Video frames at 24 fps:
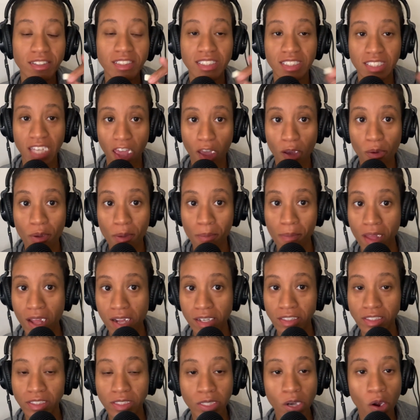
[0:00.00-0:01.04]
Say it with me.
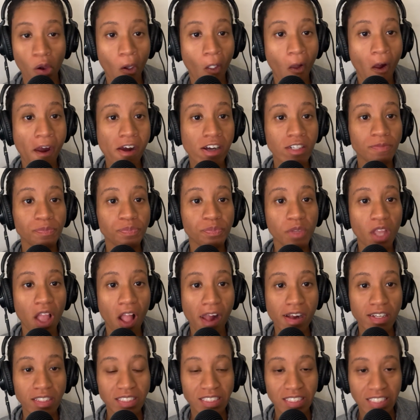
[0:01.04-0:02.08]

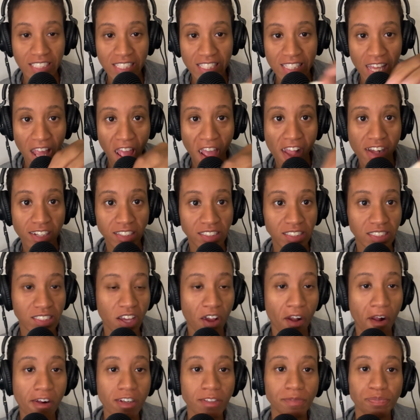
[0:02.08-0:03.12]
This is
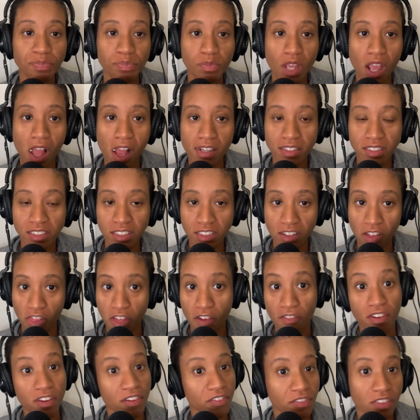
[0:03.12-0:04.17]

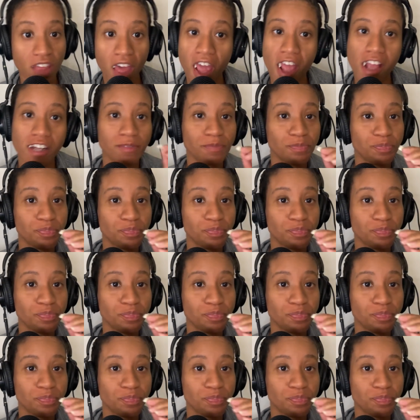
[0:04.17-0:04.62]
the fifth day.